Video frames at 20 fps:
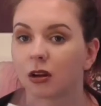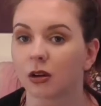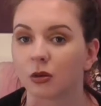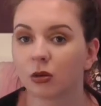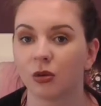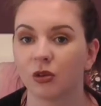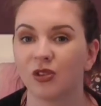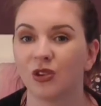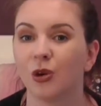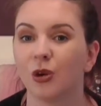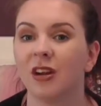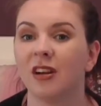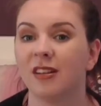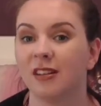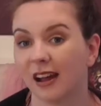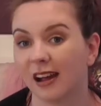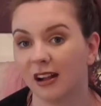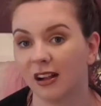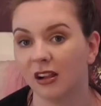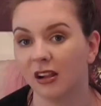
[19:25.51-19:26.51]
I don't know if you can
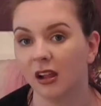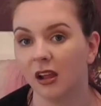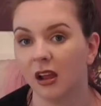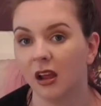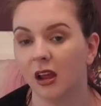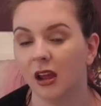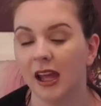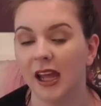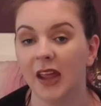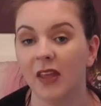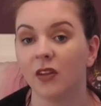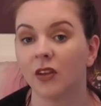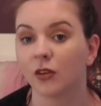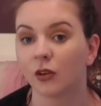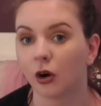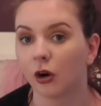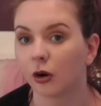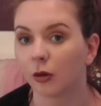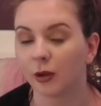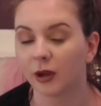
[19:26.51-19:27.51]
tell in this
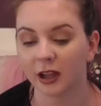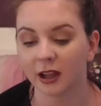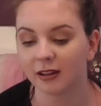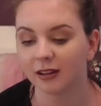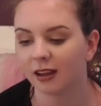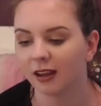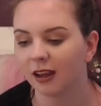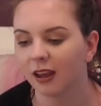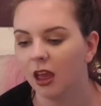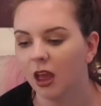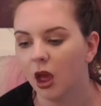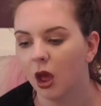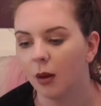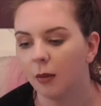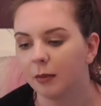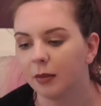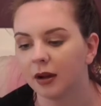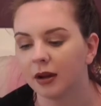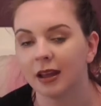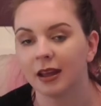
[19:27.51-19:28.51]
horrible lighting,
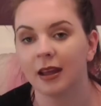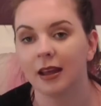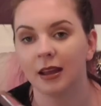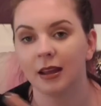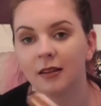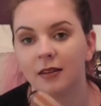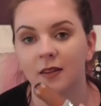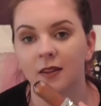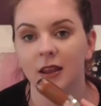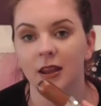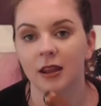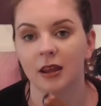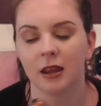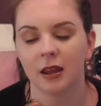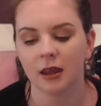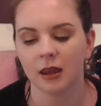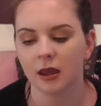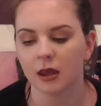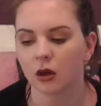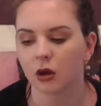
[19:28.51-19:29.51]
but it is the
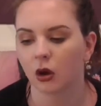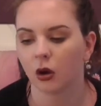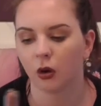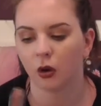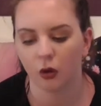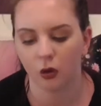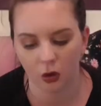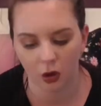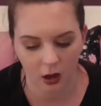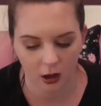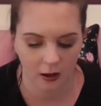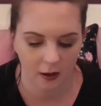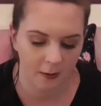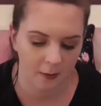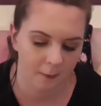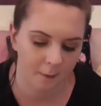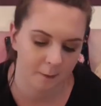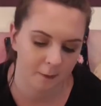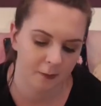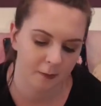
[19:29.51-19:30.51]
Kiko
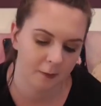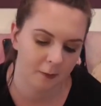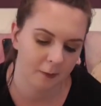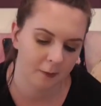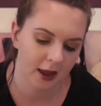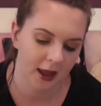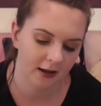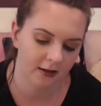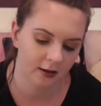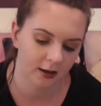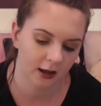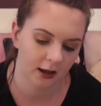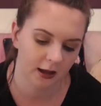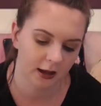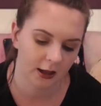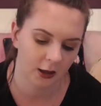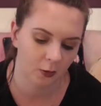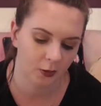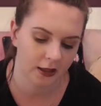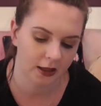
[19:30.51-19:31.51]
Metal
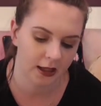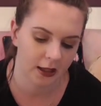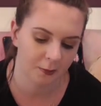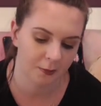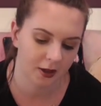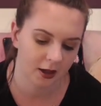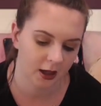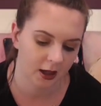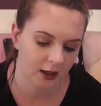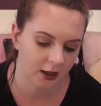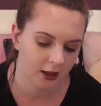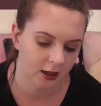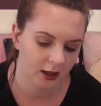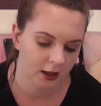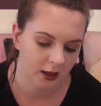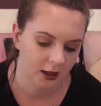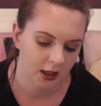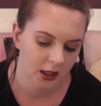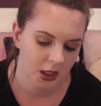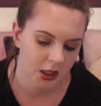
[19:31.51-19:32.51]
Liquid Lip Colour
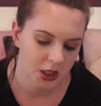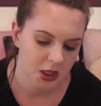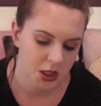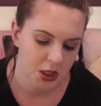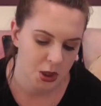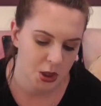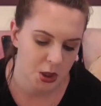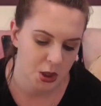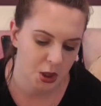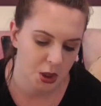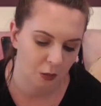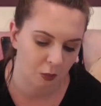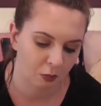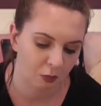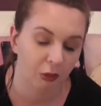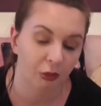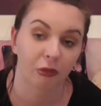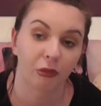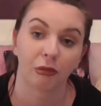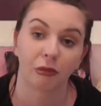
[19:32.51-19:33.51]
in
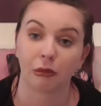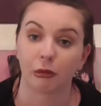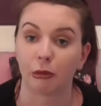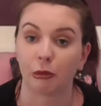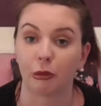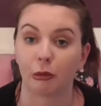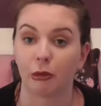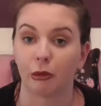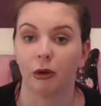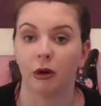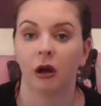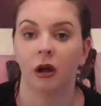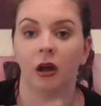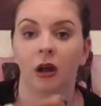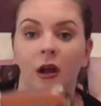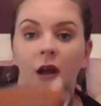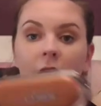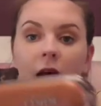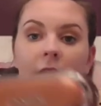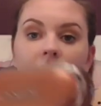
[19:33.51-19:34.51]
number 4,
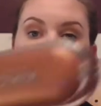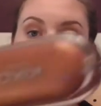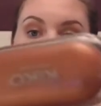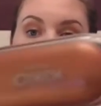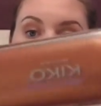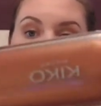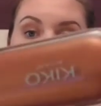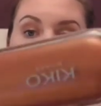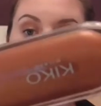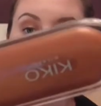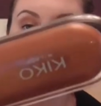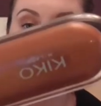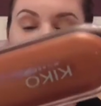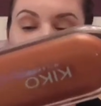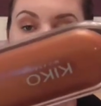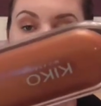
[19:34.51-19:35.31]
and it looks like